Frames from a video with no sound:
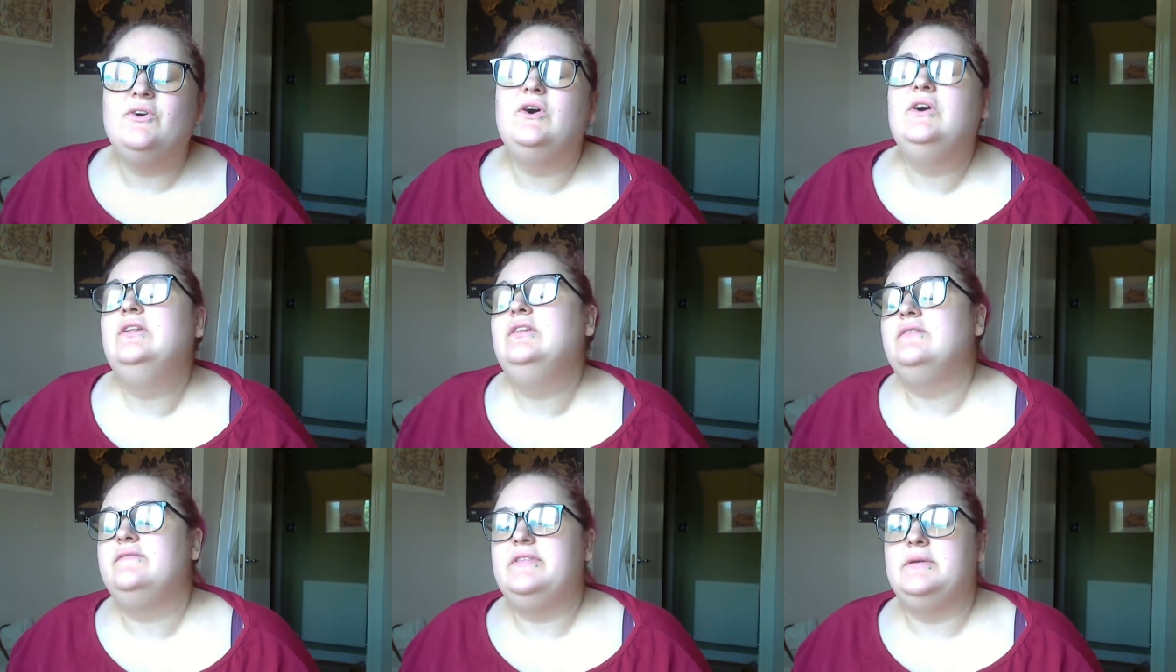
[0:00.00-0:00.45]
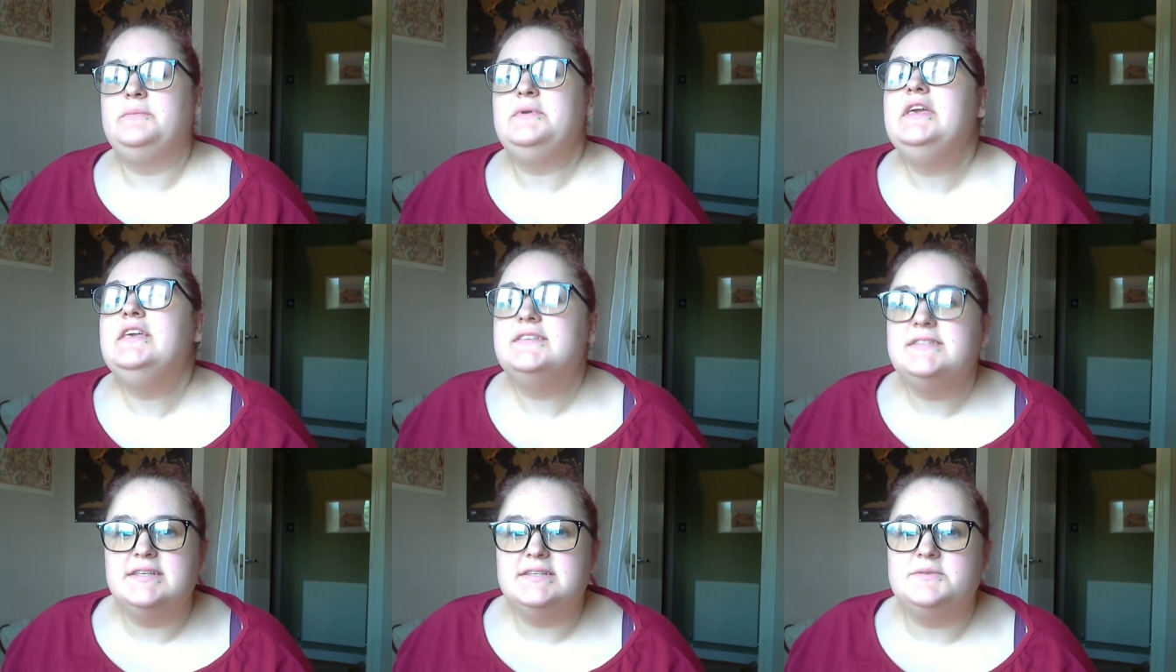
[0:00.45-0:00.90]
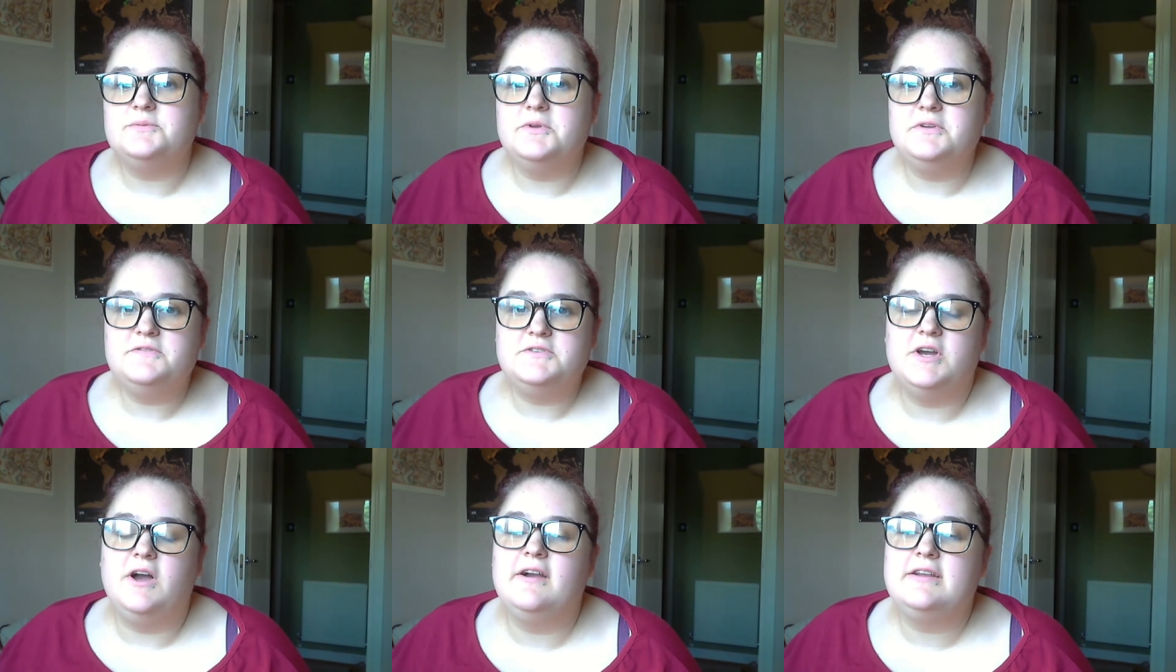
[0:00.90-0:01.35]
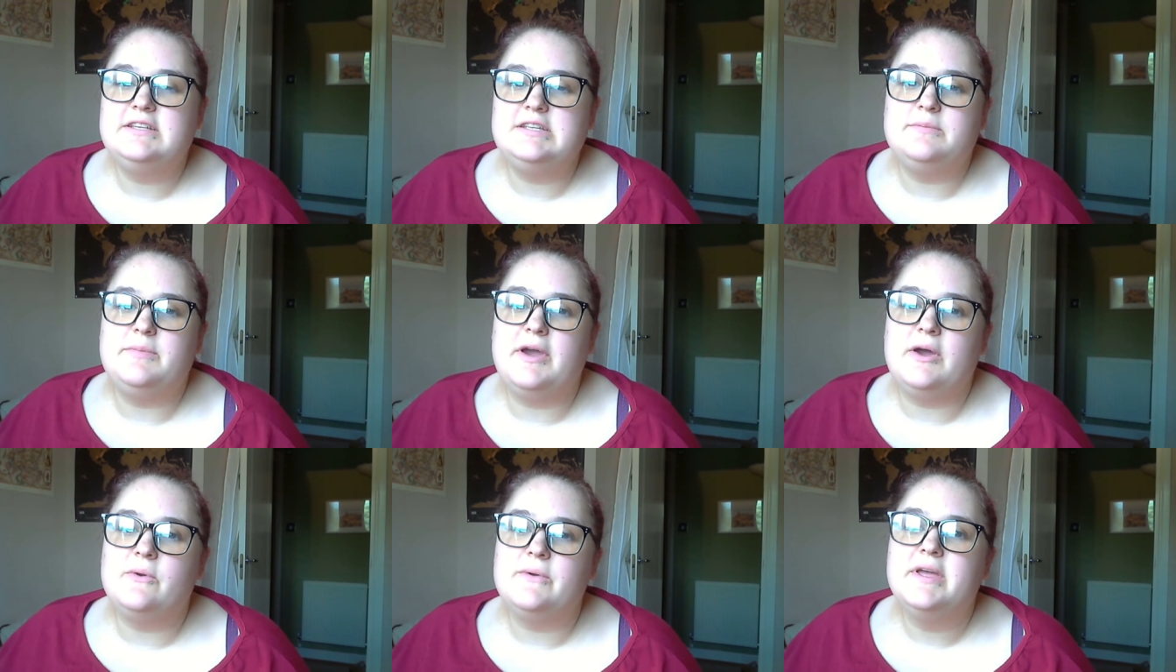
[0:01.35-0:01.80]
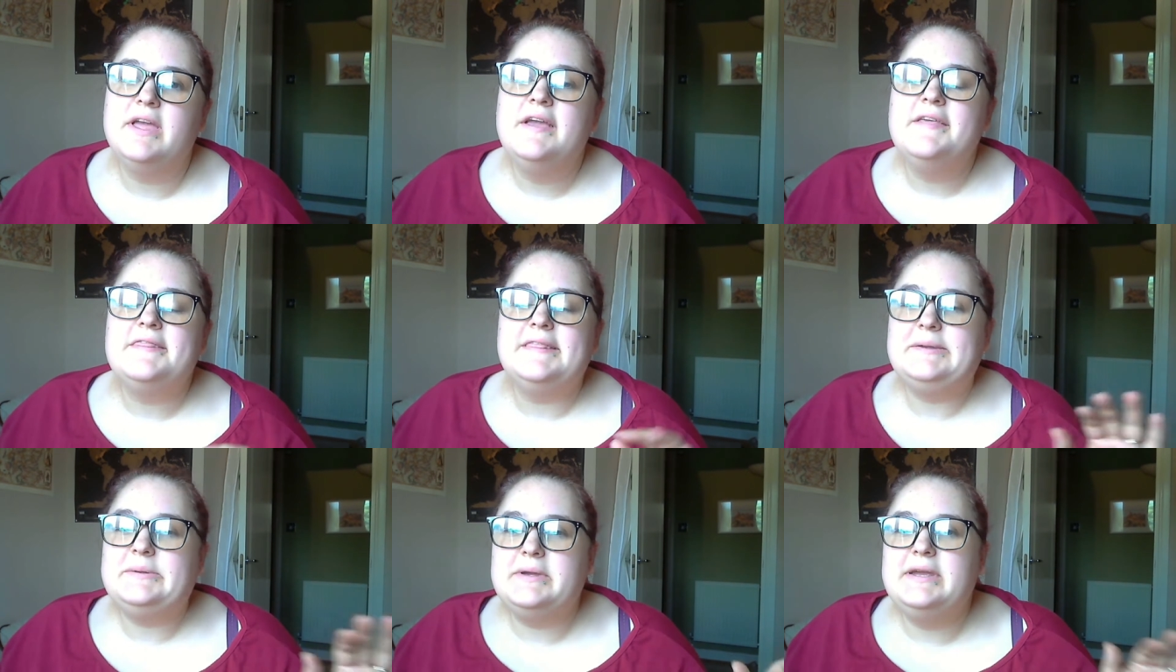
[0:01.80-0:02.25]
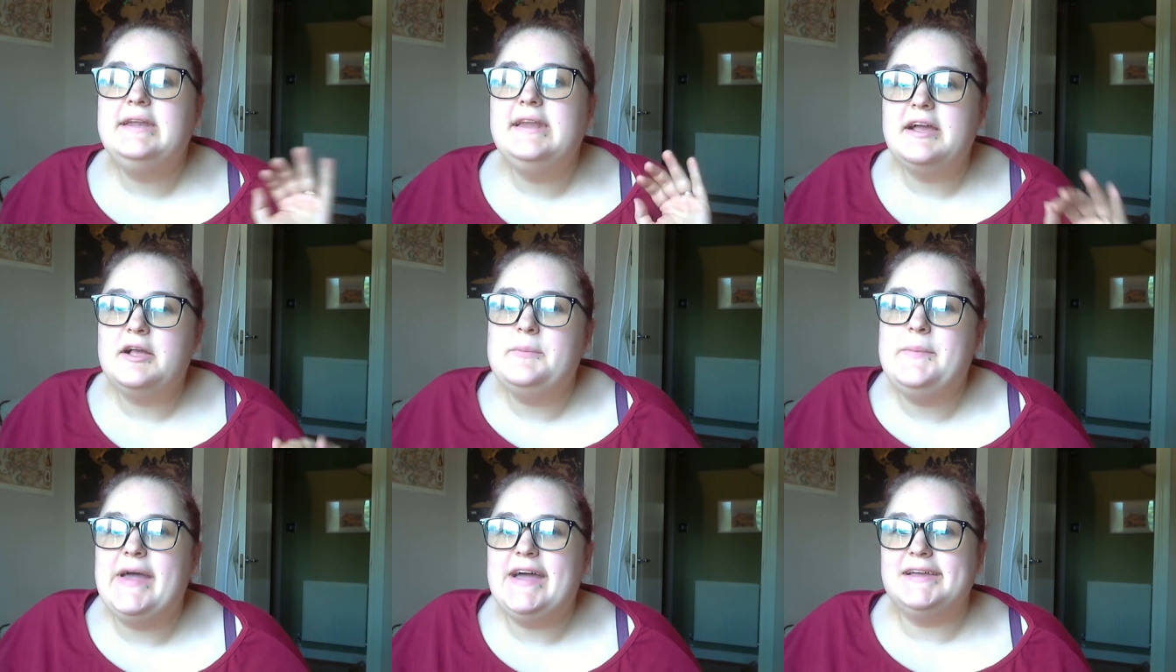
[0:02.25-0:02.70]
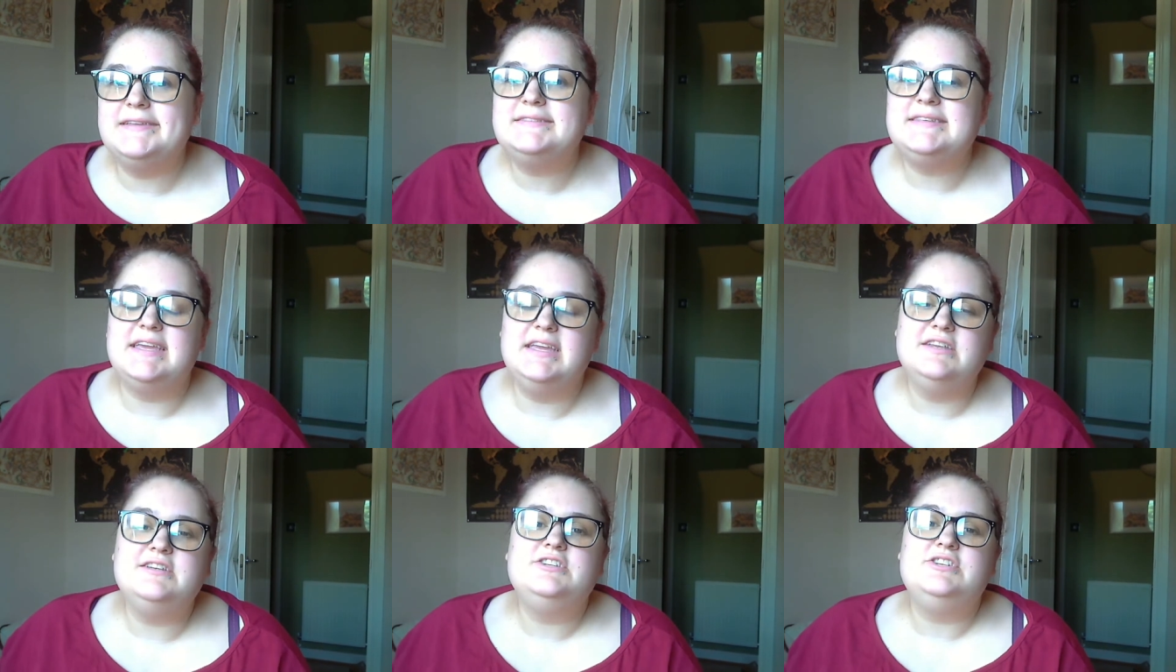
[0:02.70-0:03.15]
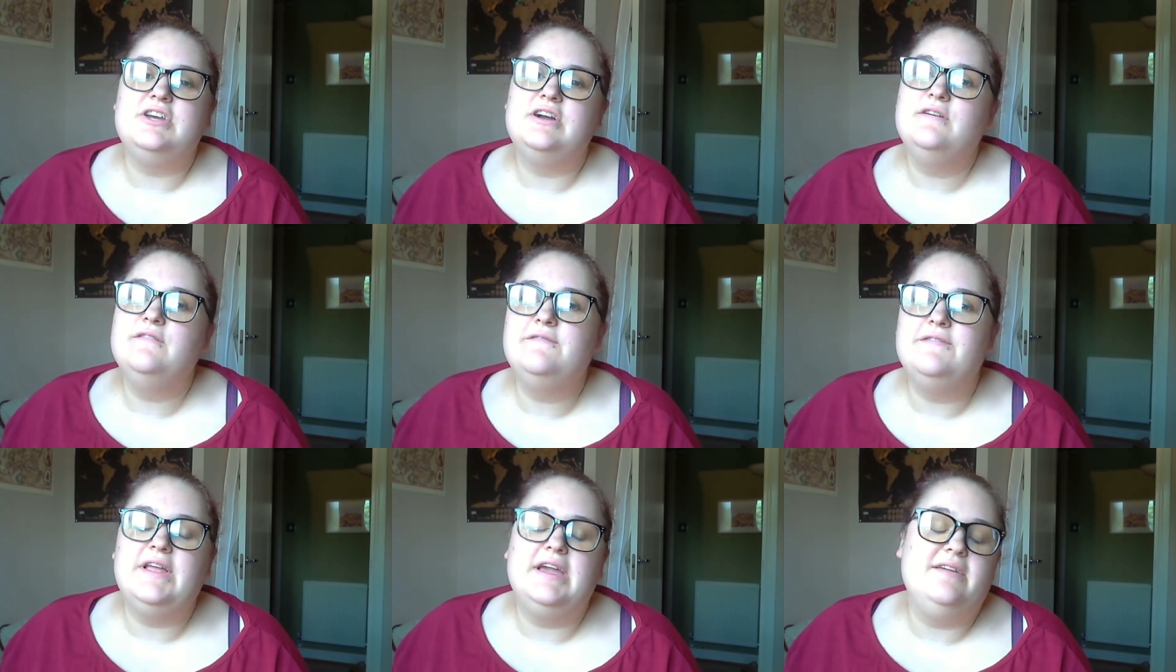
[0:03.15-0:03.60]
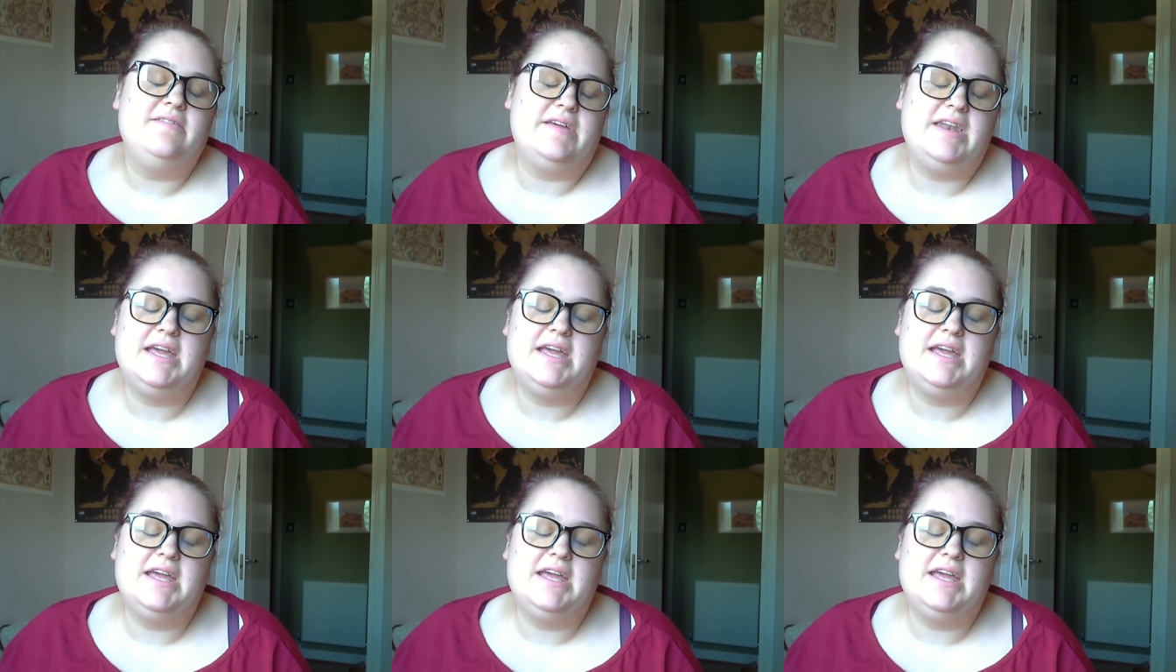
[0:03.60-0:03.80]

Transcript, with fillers: all of the pieces we've talked about, the great helm has a shelf life.